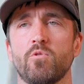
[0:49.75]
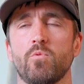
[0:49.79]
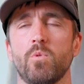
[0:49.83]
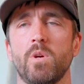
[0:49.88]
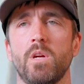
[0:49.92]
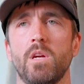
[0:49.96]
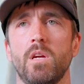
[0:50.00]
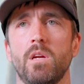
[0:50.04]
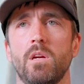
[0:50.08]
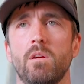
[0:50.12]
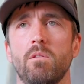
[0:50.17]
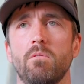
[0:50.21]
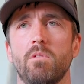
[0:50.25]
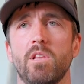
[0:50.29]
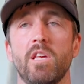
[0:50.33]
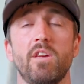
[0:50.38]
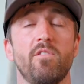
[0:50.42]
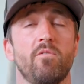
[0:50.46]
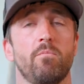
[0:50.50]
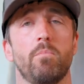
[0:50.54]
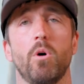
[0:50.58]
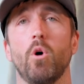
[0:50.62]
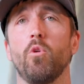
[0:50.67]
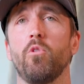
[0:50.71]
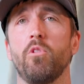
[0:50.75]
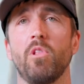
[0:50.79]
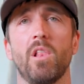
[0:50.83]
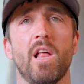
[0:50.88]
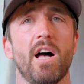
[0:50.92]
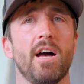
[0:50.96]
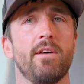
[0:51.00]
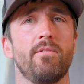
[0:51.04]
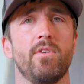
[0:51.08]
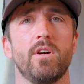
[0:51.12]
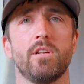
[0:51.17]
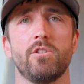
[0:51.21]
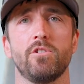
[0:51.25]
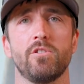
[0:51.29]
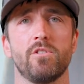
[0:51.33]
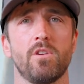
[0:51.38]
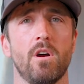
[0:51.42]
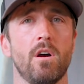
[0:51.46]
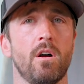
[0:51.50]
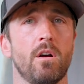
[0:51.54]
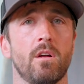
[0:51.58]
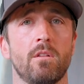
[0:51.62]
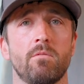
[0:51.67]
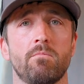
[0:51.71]
we leave both live edges
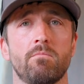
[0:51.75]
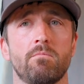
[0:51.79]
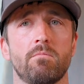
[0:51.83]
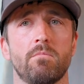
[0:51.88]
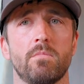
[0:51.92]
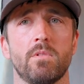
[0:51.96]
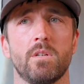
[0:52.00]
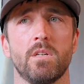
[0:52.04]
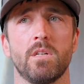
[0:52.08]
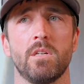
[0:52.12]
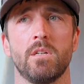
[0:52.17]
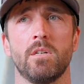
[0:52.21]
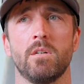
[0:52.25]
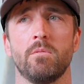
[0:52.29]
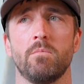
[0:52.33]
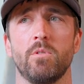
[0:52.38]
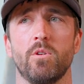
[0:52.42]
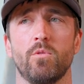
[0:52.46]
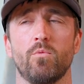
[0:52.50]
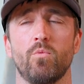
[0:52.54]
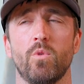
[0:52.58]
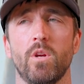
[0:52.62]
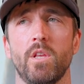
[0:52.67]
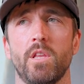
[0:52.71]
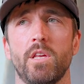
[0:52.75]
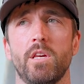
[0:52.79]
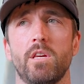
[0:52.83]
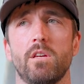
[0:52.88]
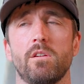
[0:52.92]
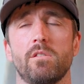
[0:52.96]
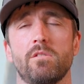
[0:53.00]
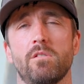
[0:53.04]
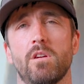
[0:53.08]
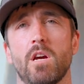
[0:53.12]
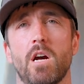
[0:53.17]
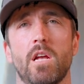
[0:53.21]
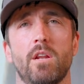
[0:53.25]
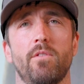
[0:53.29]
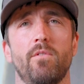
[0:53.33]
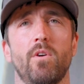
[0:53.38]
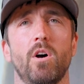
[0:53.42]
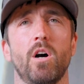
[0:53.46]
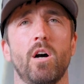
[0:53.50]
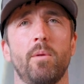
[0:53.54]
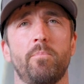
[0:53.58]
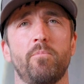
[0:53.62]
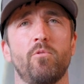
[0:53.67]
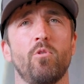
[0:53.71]
on. It really is kind
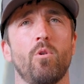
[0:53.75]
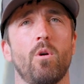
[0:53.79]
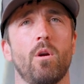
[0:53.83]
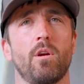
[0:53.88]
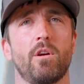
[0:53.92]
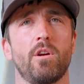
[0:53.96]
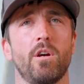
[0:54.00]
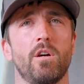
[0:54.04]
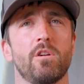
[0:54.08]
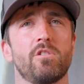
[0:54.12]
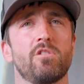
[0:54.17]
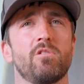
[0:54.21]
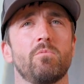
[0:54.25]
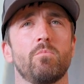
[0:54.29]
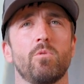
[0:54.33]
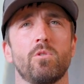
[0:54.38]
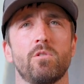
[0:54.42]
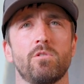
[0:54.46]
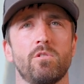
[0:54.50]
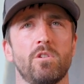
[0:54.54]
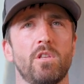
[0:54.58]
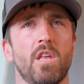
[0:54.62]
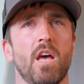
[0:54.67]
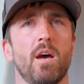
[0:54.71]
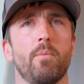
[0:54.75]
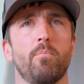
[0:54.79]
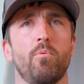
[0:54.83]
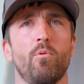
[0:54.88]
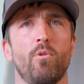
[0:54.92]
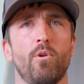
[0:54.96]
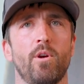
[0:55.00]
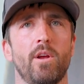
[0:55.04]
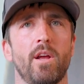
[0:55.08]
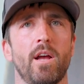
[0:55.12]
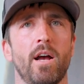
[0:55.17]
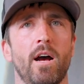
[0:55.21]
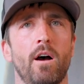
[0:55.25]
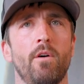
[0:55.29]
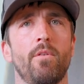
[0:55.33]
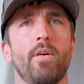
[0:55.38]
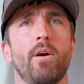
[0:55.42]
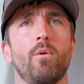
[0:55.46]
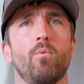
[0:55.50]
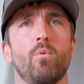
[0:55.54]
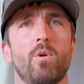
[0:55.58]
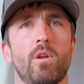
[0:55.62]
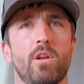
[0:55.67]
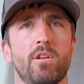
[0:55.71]
of up to our customers at that point how
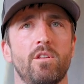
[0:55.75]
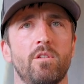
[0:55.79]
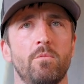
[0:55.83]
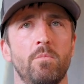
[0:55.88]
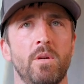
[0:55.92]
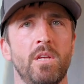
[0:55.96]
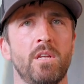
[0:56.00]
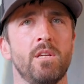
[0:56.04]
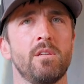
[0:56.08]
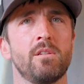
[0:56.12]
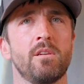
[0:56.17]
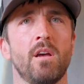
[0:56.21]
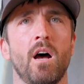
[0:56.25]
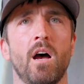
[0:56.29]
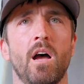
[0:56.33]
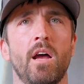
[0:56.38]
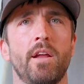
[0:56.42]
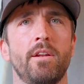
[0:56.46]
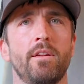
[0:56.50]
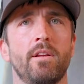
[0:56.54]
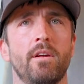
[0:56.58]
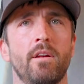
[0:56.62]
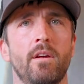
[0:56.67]
they want it to be designed.